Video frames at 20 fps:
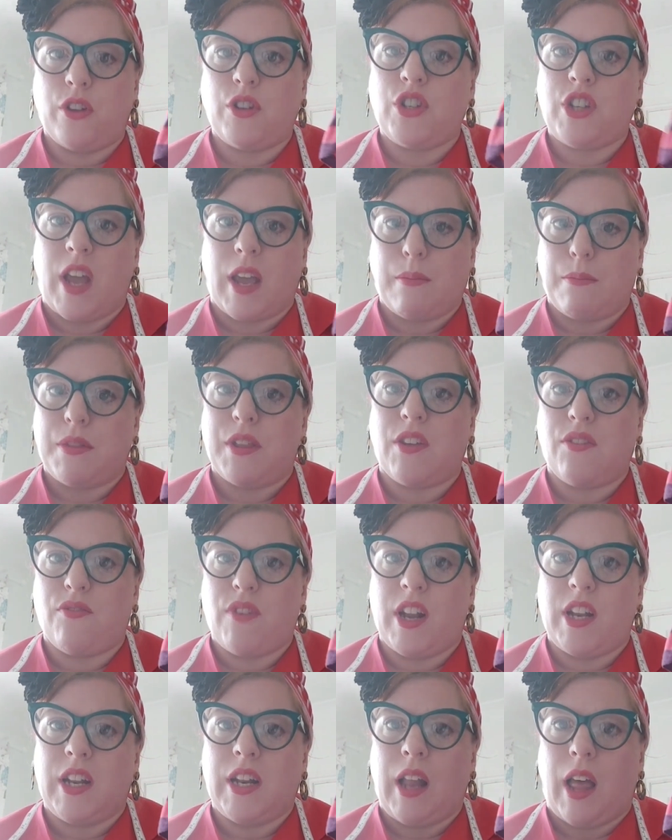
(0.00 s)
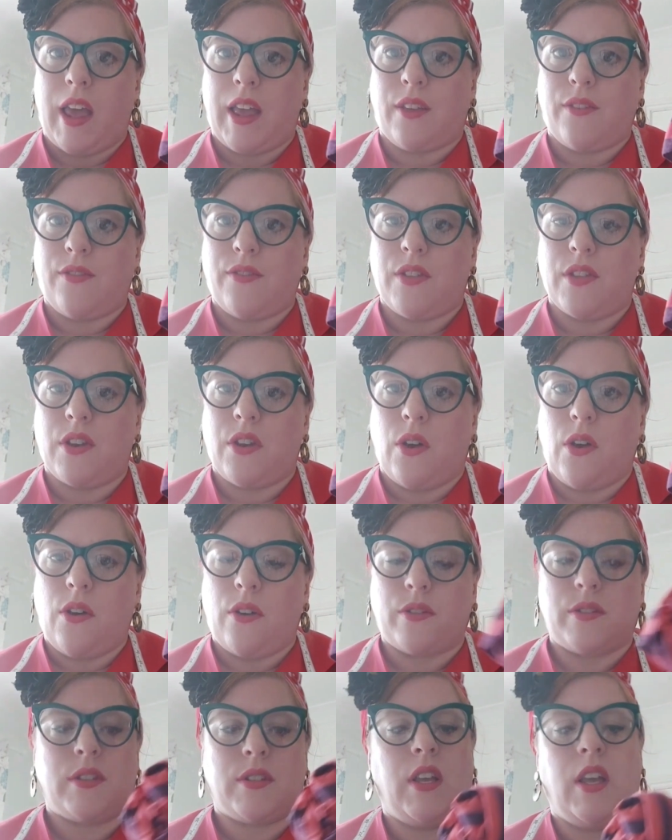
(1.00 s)
shape that you really like for the
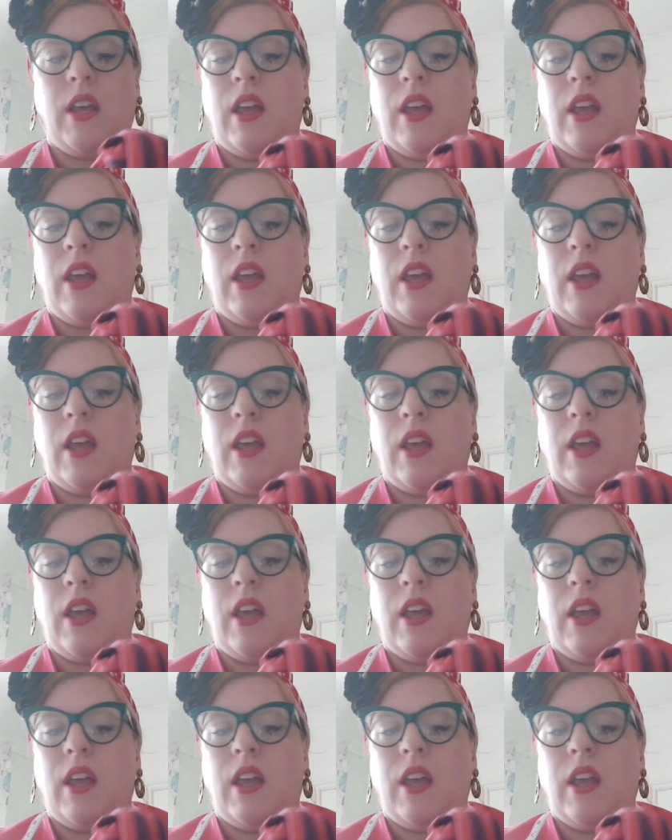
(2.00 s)
knot,